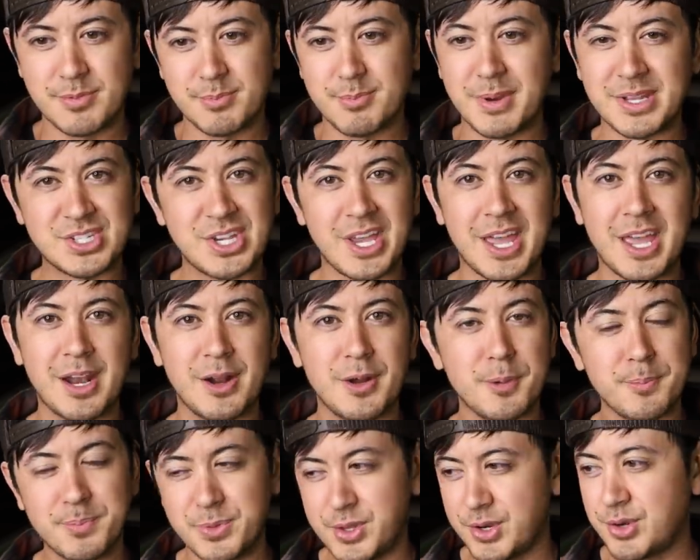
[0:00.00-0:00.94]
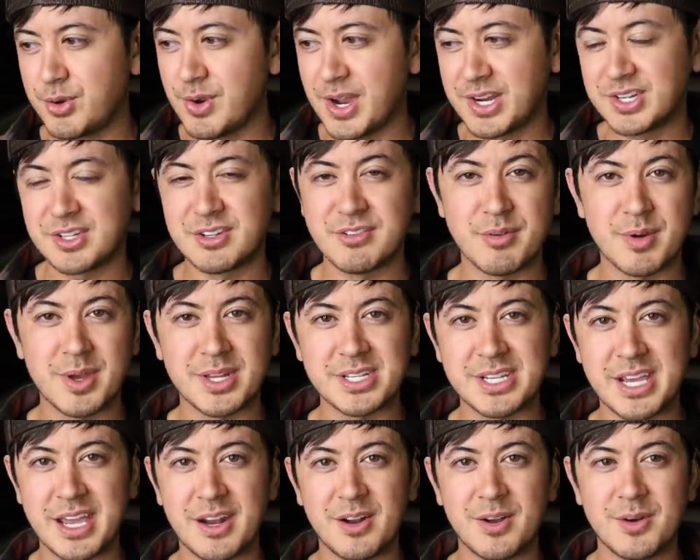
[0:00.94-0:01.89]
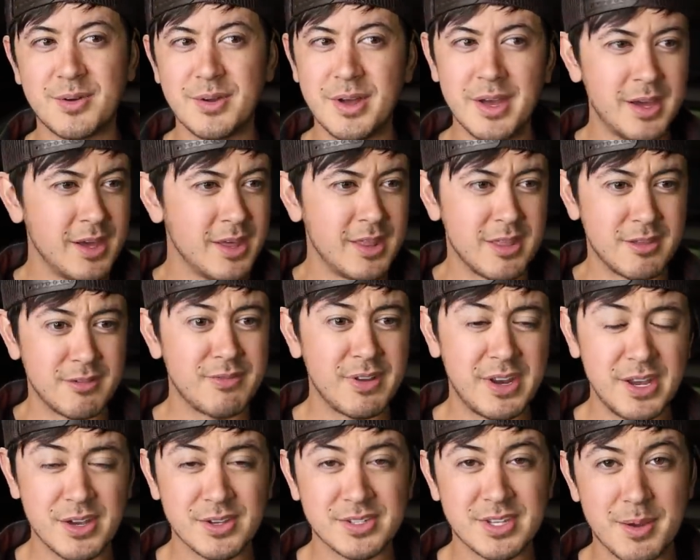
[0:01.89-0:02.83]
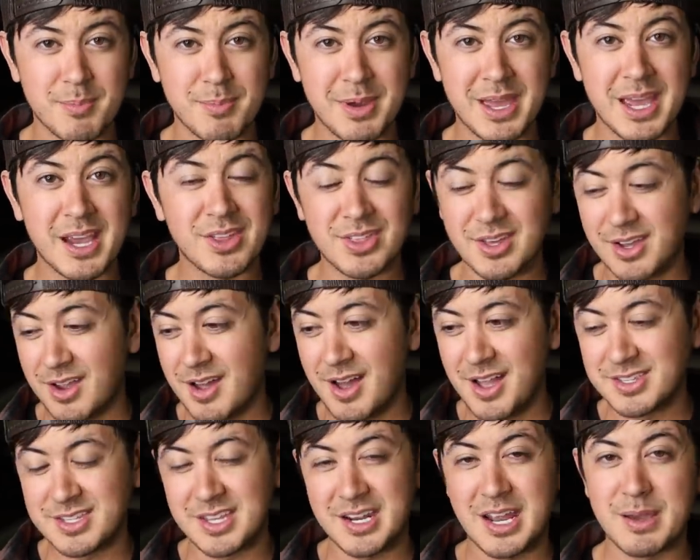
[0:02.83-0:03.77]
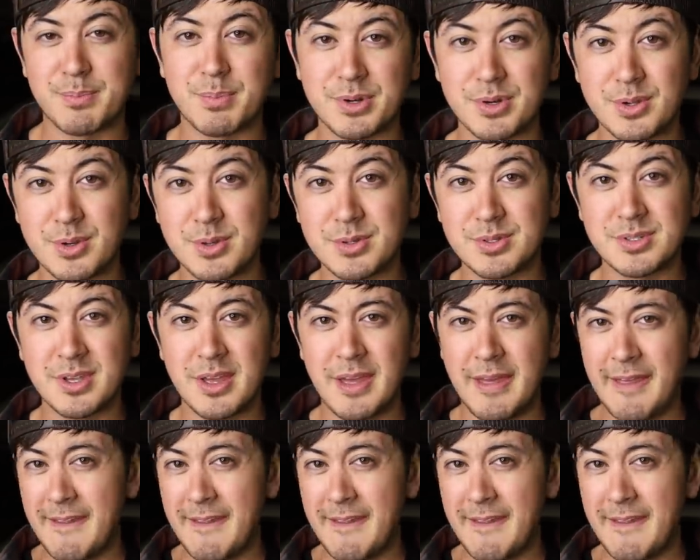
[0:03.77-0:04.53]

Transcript: my channel, the direction of my channel, the videos I make, the content I produce.